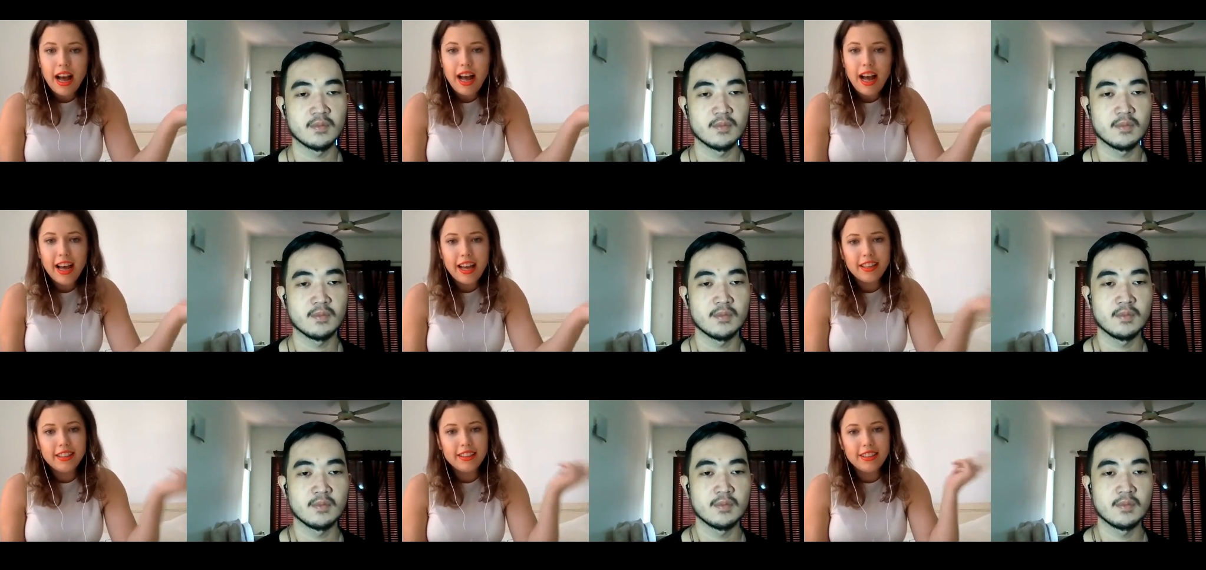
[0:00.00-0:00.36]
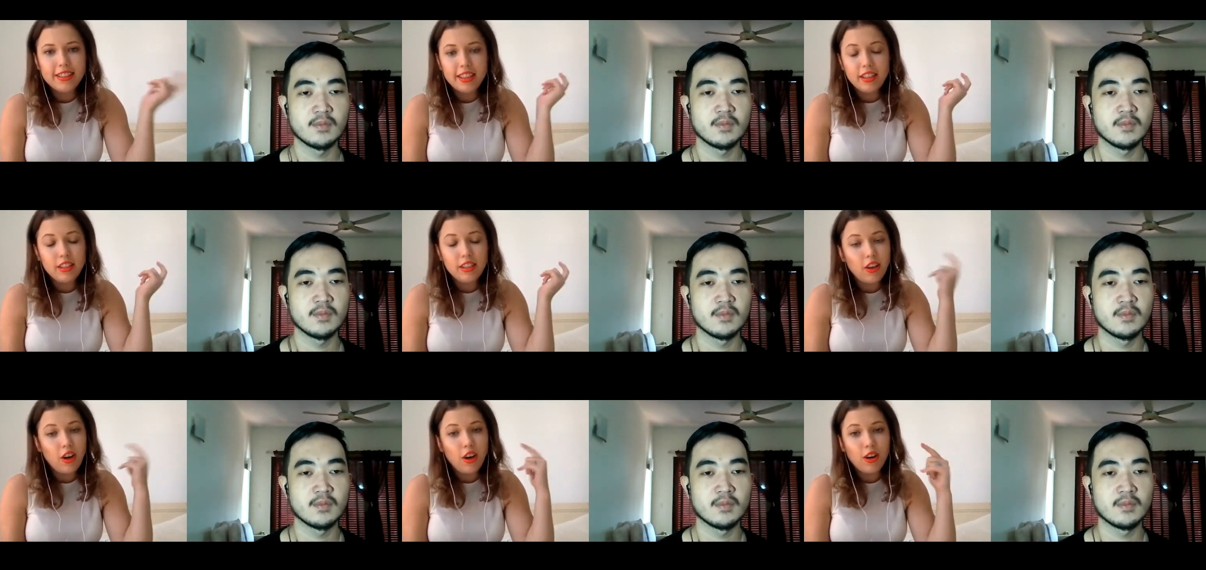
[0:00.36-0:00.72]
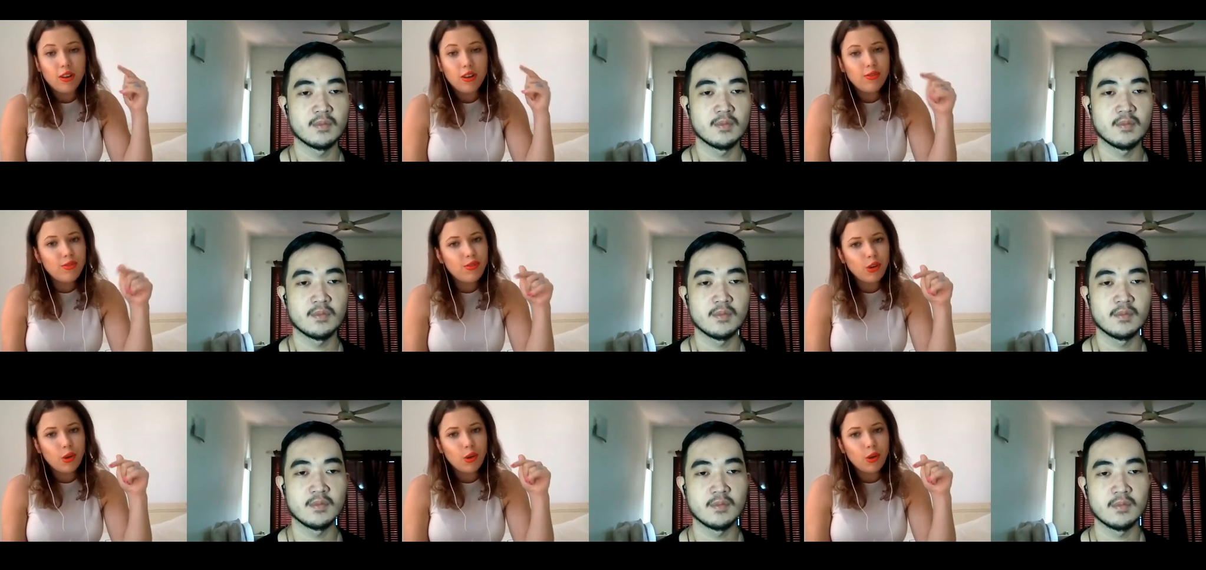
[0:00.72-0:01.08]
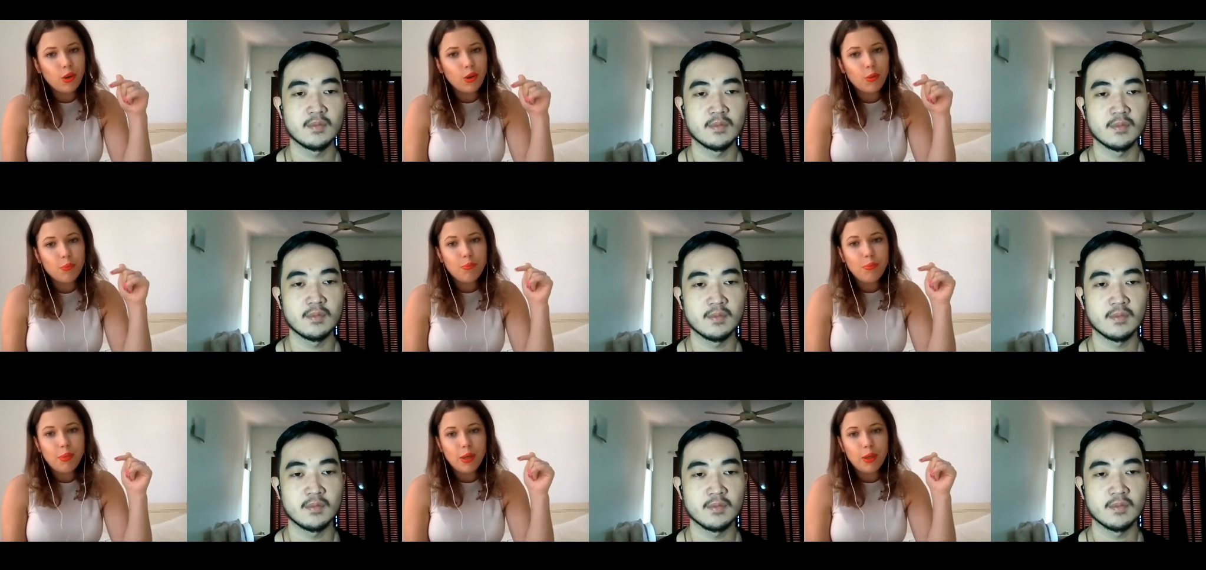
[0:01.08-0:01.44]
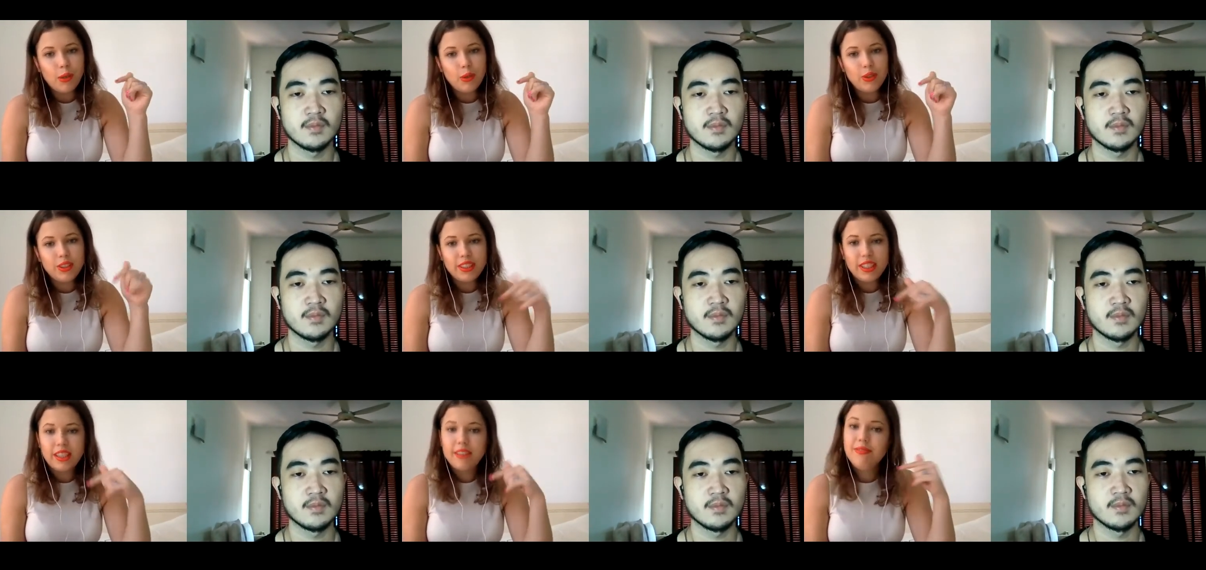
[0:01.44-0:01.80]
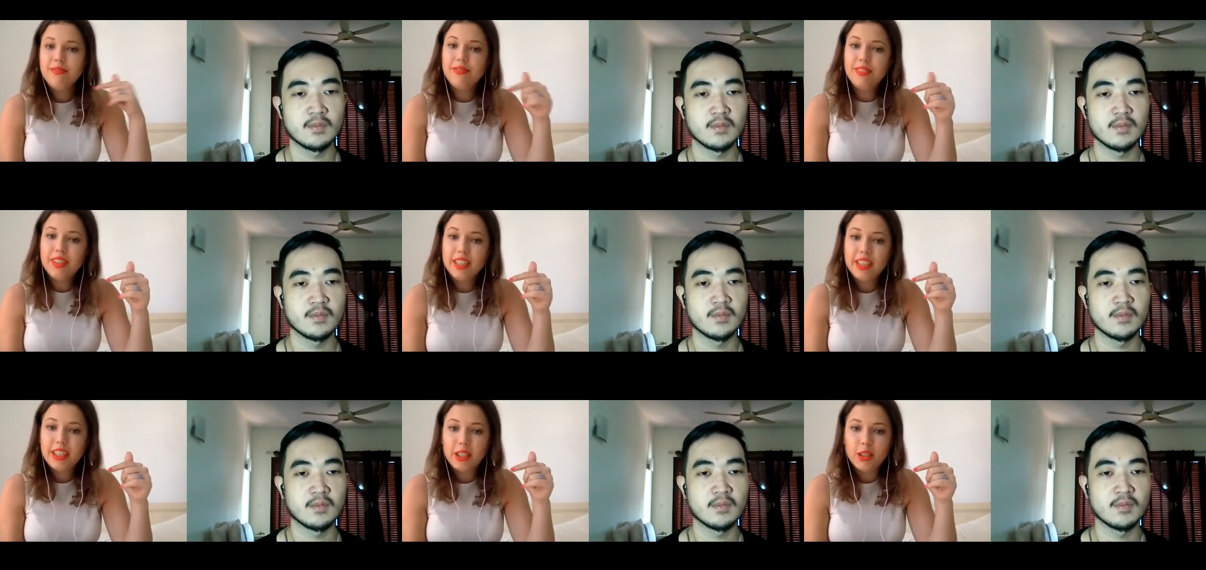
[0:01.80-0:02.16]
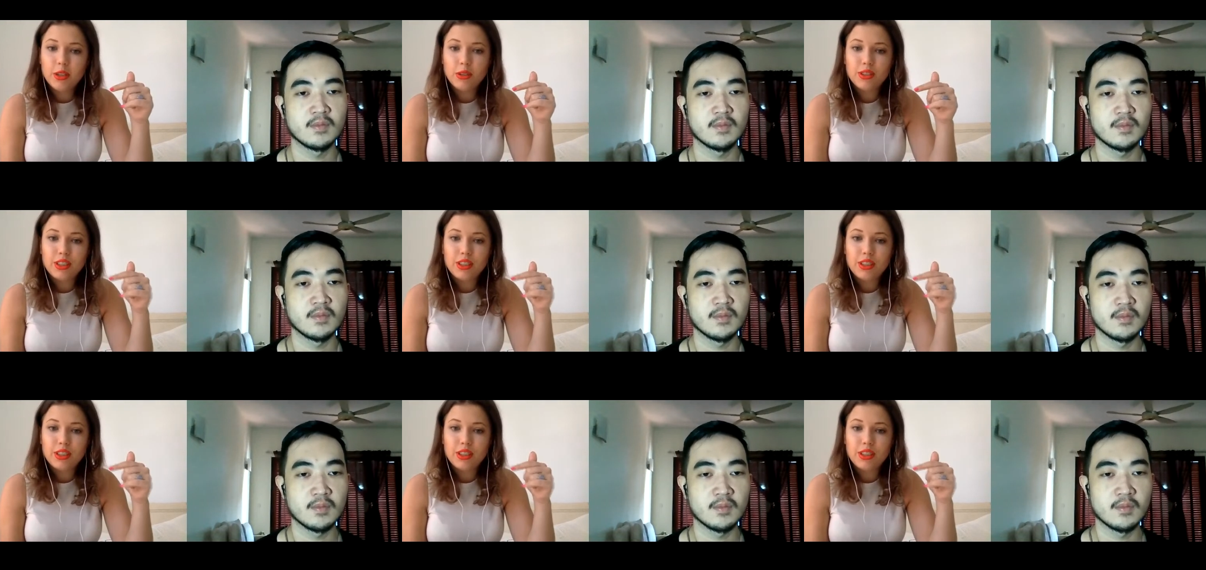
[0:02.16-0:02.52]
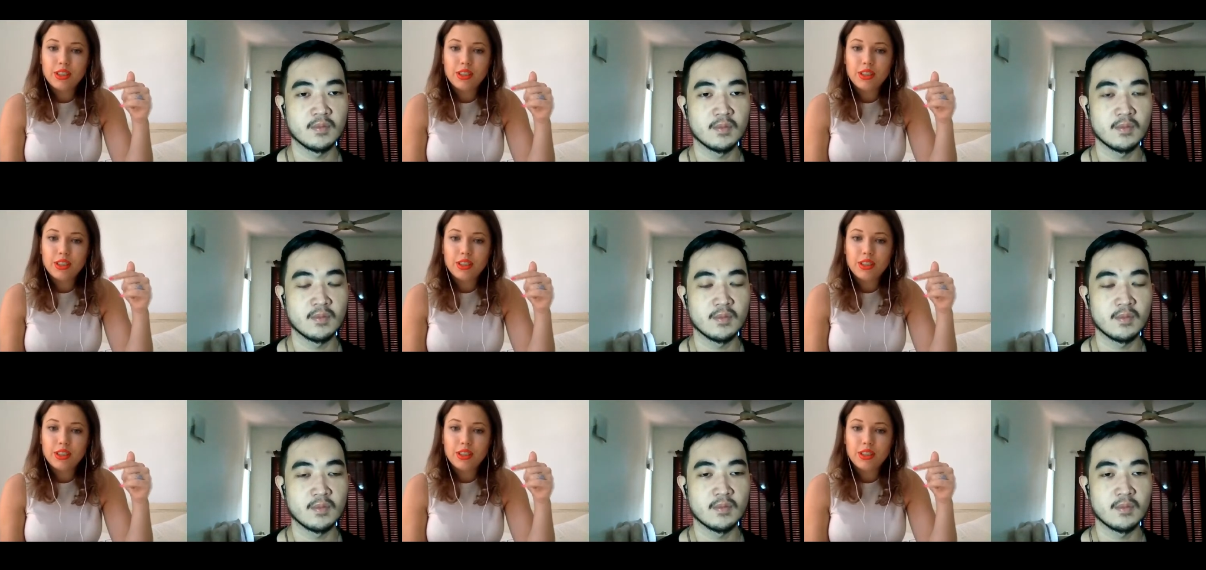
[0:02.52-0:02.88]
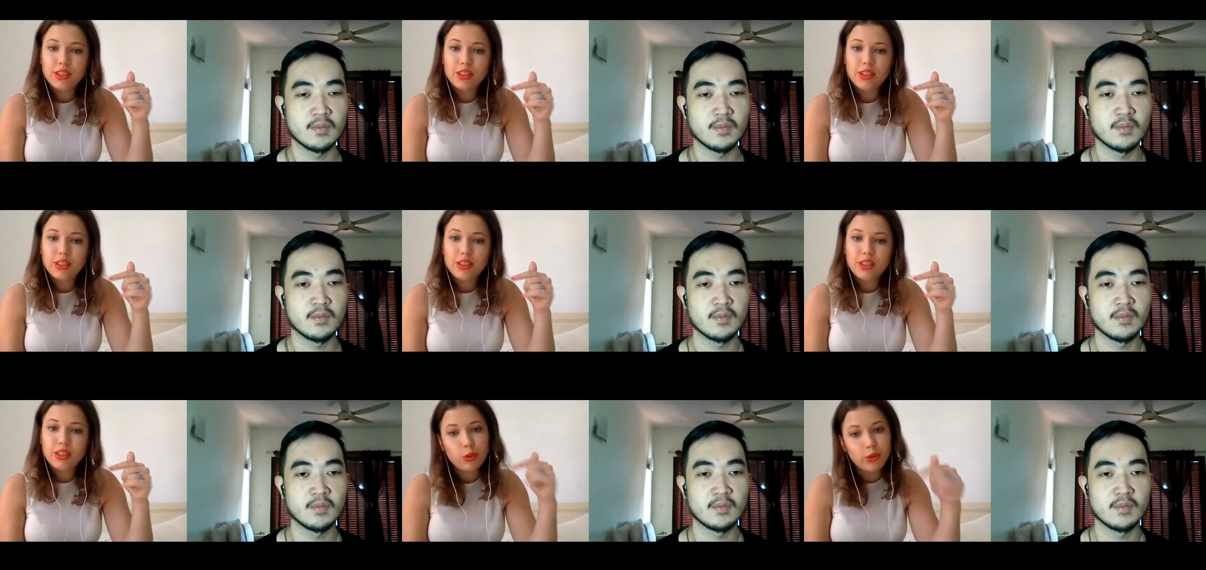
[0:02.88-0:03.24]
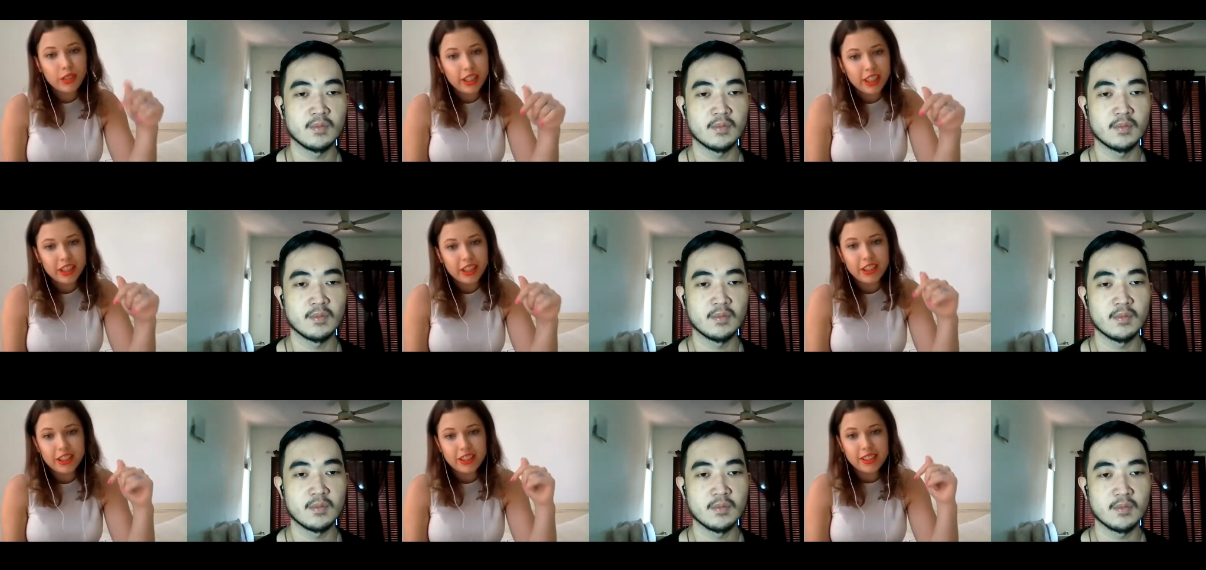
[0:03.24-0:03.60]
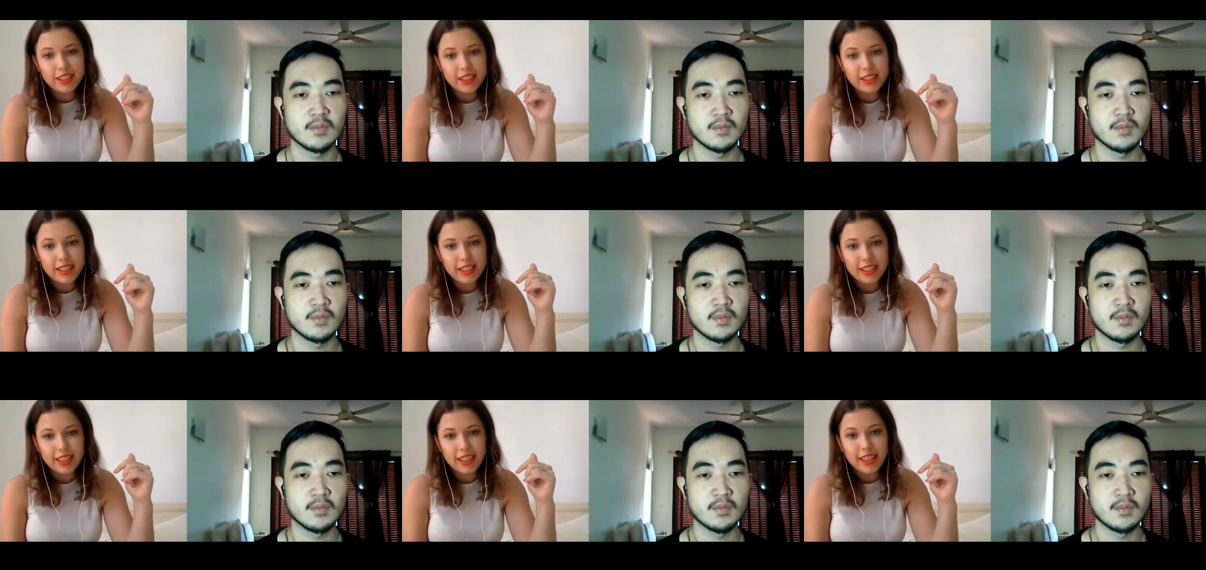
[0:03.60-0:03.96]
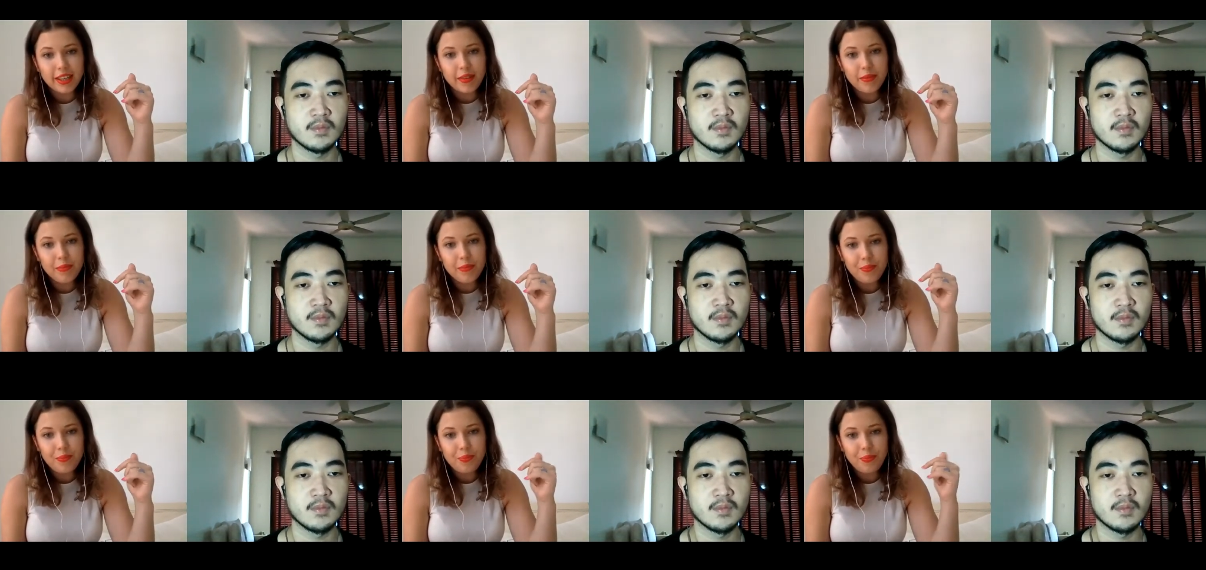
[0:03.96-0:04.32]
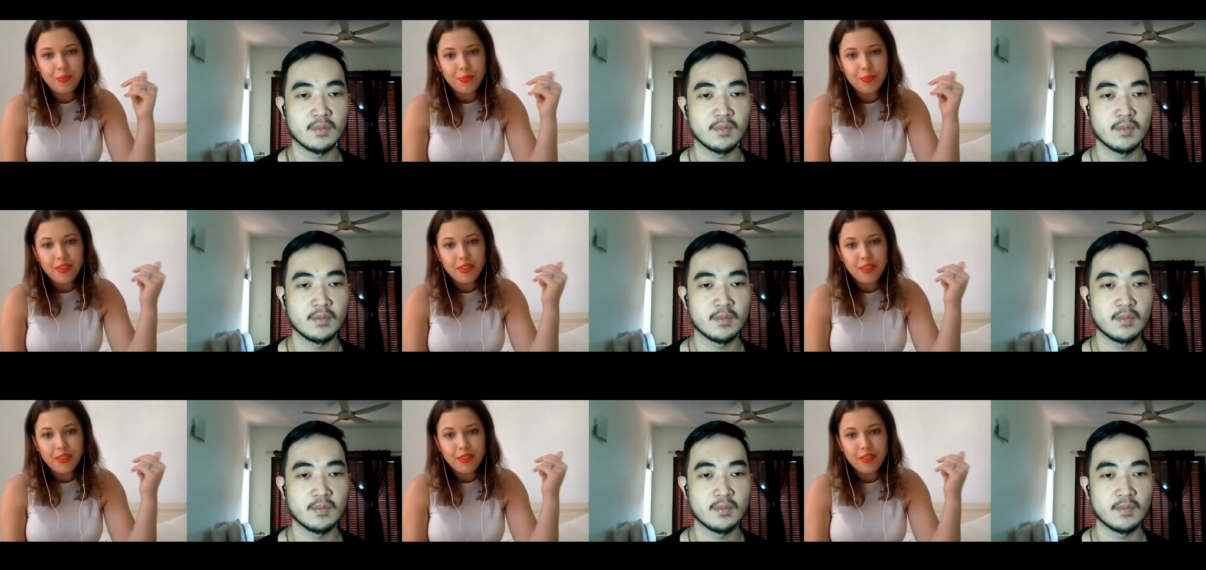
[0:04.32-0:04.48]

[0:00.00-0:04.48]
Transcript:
Speaker 1: and the long form posts and videos are performing outrageously.